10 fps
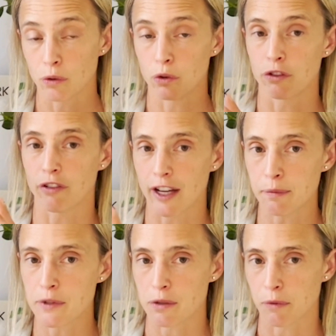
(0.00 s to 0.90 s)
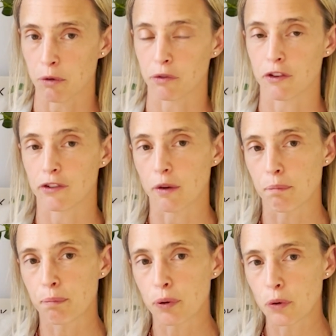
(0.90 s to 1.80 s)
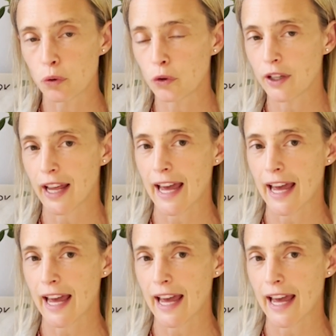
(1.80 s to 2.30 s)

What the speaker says: or the vitamins and minerals that support